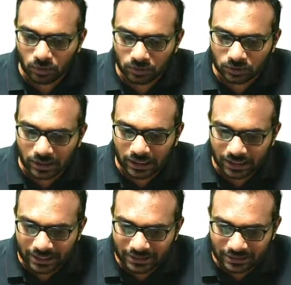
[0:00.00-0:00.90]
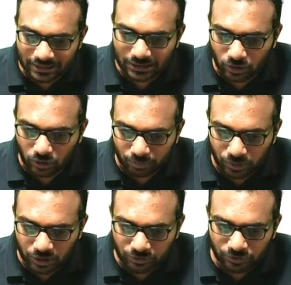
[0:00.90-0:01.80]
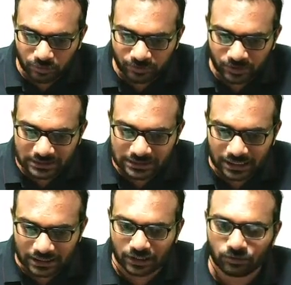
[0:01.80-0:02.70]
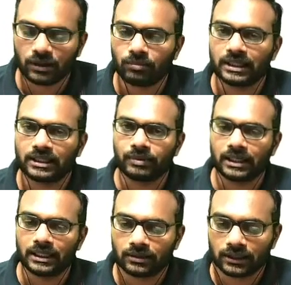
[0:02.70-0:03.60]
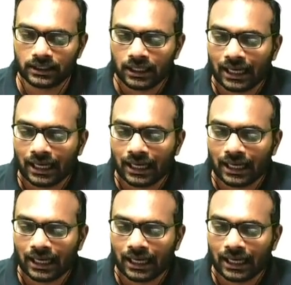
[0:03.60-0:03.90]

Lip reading: So I'll write it in the component form first, and then we'll multiply. Right?